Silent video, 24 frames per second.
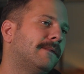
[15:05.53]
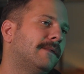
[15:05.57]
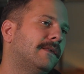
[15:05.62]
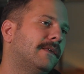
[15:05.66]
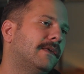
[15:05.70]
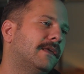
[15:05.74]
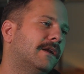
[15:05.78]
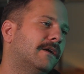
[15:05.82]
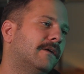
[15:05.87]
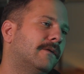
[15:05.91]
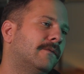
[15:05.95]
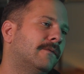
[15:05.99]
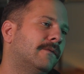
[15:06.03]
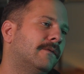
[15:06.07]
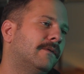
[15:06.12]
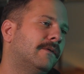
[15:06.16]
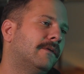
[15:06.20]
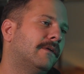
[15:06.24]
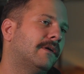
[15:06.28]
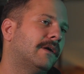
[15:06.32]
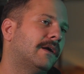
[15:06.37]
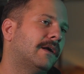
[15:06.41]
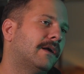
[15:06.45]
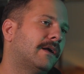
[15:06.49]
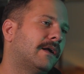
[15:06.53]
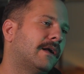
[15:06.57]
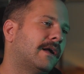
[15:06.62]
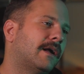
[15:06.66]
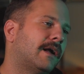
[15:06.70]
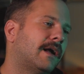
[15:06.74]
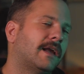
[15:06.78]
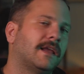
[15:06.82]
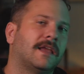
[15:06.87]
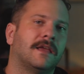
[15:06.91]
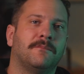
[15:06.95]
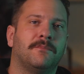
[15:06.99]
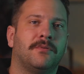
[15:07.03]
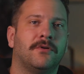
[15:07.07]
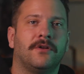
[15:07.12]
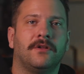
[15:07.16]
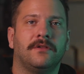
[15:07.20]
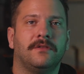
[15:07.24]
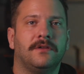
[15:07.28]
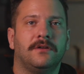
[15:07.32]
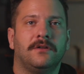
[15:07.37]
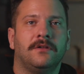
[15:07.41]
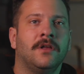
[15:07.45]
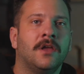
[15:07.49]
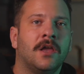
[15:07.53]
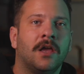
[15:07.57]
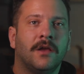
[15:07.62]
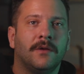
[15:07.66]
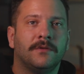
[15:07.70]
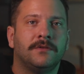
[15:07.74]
you know, I could put a little